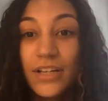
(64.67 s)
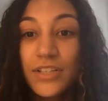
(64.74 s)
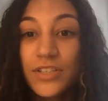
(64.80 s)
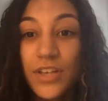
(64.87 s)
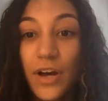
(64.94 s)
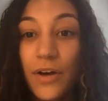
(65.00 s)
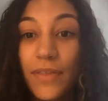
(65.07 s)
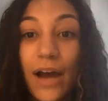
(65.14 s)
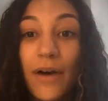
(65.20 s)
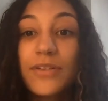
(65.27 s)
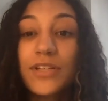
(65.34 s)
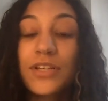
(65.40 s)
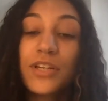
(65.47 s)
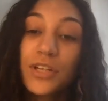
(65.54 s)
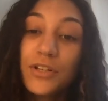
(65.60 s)
So that
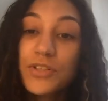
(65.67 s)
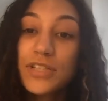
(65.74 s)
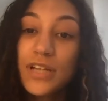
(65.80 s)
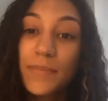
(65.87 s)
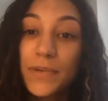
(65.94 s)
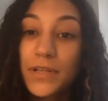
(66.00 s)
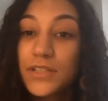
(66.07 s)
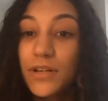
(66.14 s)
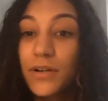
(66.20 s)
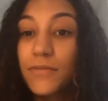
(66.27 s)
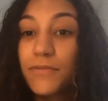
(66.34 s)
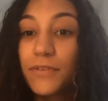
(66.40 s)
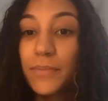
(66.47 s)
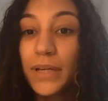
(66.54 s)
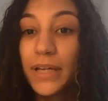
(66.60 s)
was a huge stepping stone
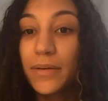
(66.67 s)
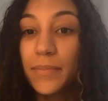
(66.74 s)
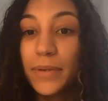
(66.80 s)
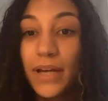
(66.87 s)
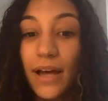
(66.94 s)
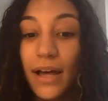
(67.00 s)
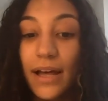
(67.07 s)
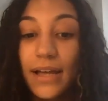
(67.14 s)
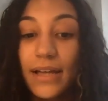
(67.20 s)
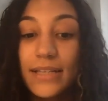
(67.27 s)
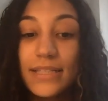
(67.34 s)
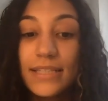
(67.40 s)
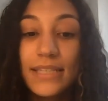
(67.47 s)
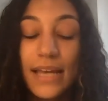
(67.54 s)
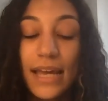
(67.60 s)
for me
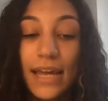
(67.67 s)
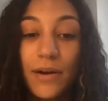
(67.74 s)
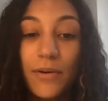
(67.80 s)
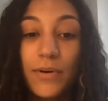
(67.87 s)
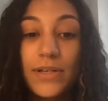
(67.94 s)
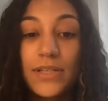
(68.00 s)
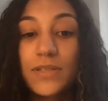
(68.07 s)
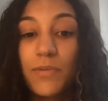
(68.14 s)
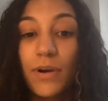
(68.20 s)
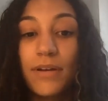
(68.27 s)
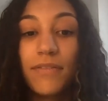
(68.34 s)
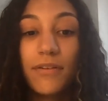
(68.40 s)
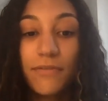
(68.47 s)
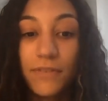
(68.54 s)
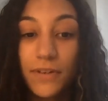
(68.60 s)
because it was one
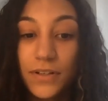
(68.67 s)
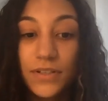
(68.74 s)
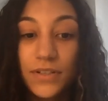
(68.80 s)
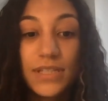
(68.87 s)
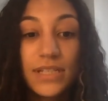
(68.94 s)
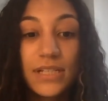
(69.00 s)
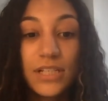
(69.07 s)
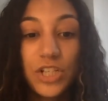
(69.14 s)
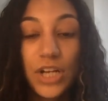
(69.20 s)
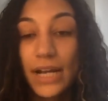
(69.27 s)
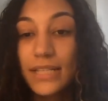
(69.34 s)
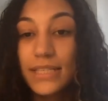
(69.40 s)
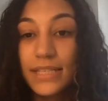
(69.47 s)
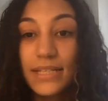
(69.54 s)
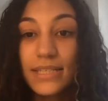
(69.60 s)
of the first
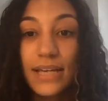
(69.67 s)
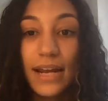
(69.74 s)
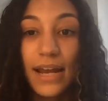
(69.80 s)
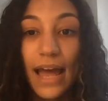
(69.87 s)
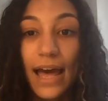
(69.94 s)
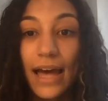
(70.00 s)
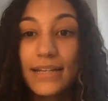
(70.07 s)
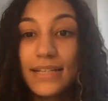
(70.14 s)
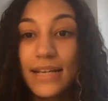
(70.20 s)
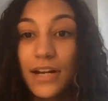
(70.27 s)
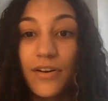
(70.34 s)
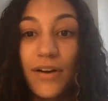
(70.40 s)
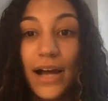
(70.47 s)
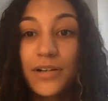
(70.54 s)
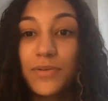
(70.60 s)
chances that I had to
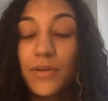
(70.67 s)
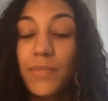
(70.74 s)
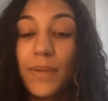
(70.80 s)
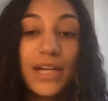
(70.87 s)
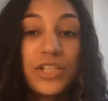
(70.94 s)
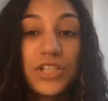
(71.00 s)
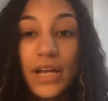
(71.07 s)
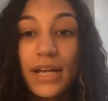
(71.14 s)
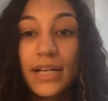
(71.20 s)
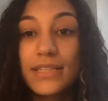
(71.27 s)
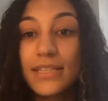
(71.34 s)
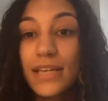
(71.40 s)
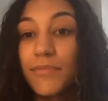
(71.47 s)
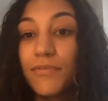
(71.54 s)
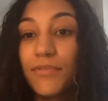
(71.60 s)
interact with
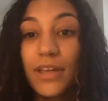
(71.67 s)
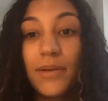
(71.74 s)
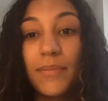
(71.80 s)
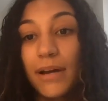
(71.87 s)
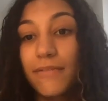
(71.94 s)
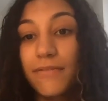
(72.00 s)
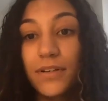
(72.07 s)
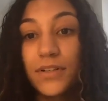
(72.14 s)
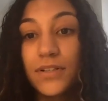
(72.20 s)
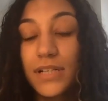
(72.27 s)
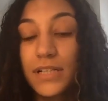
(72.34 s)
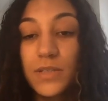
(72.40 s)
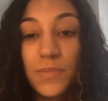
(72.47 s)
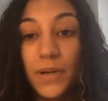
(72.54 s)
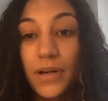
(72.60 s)
patients and really my first
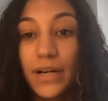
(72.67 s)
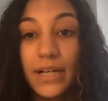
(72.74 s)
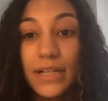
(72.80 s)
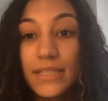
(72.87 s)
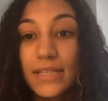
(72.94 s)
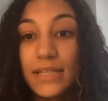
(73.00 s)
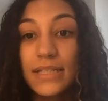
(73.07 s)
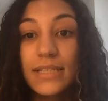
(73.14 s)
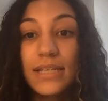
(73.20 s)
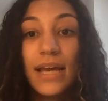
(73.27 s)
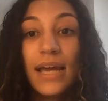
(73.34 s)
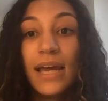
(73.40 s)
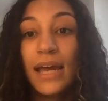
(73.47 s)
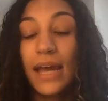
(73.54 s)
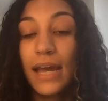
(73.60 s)
experiences
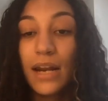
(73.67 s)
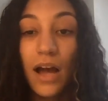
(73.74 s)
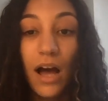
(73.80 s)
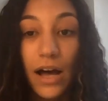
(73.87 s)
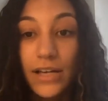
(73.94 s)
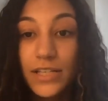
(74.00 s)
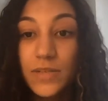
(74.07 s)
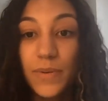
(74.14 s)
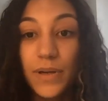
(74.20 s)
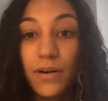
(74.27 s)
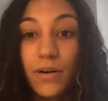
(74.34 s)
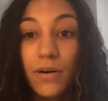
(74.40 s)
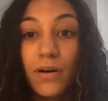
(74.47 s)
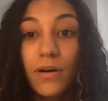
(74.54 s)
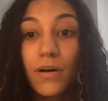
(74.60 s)
in a
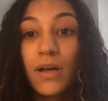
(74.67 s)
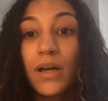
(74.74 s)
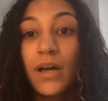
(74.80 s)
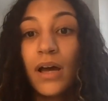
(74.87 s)
hospital